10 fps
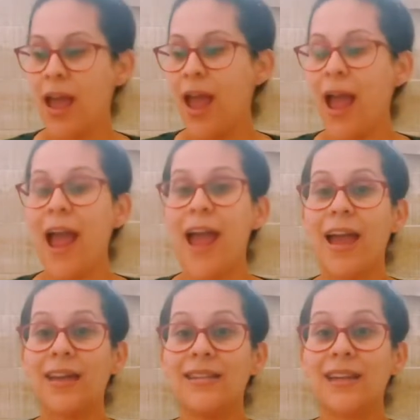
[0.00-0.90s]

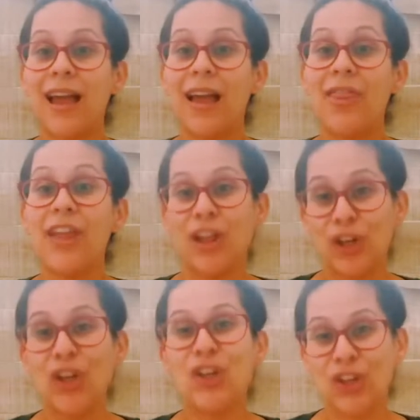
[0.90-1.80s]
and they look
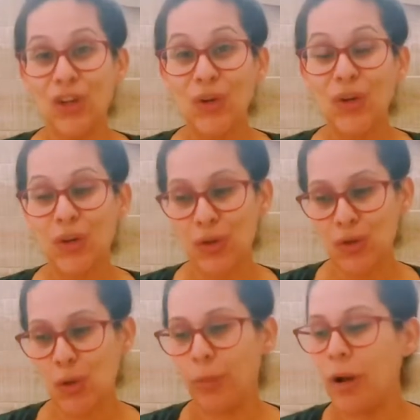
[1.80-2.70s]
cuter than the
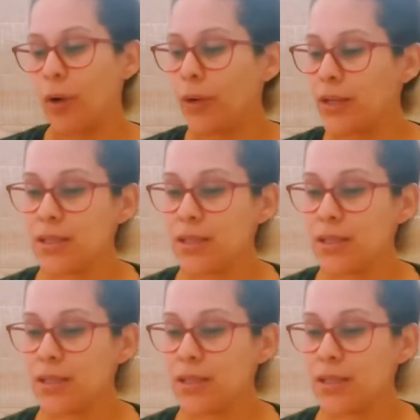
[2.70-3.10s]
store-bought ones.